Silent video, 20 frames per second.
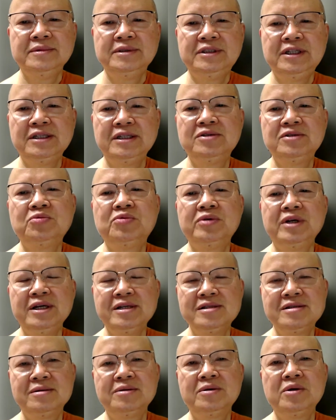Just
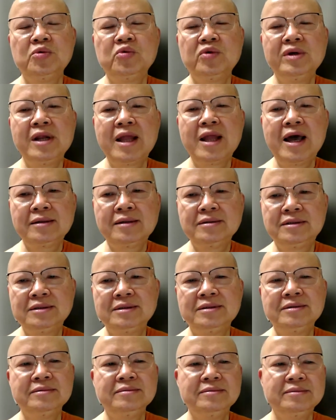rest,
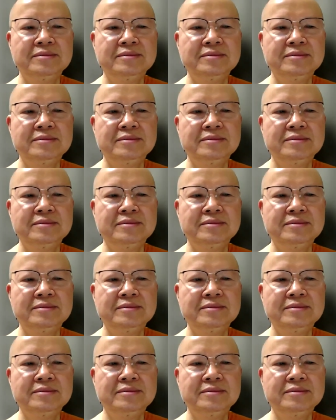relax,